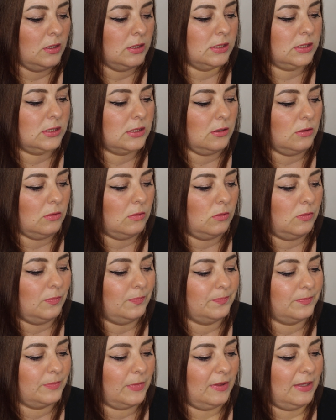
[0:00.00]
So
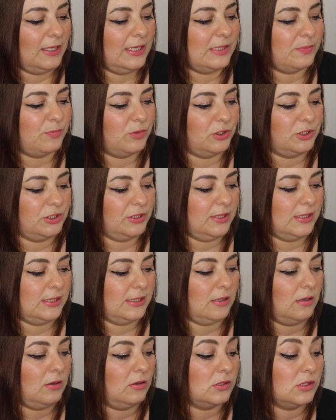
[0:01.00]
these
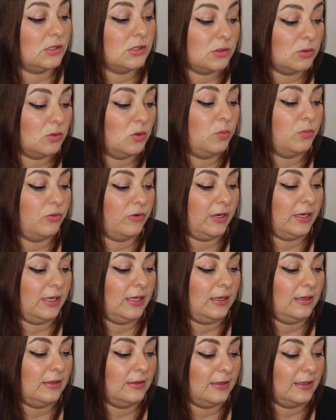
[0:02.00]
brushes are so
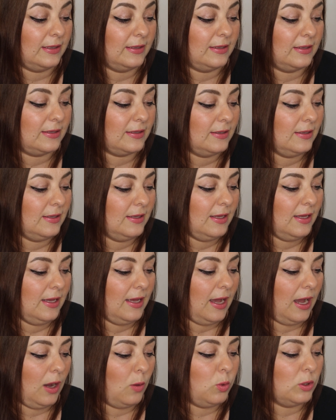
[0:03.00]
pretty. Like,
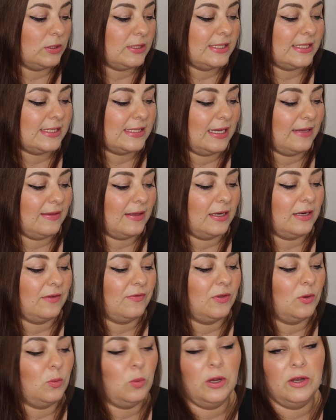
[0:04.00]
I wouldn't say that
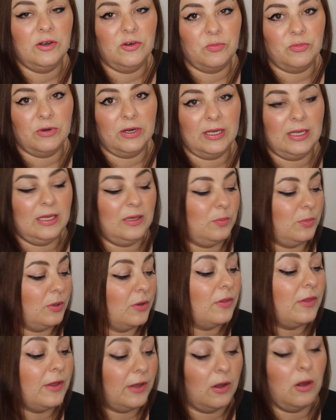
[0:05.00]
if they weren't pretty,
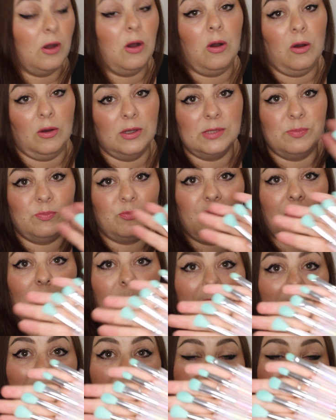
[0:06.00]
but they are
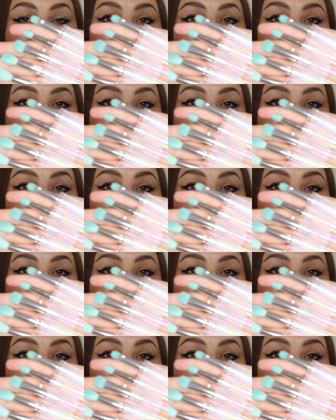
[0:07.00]
proper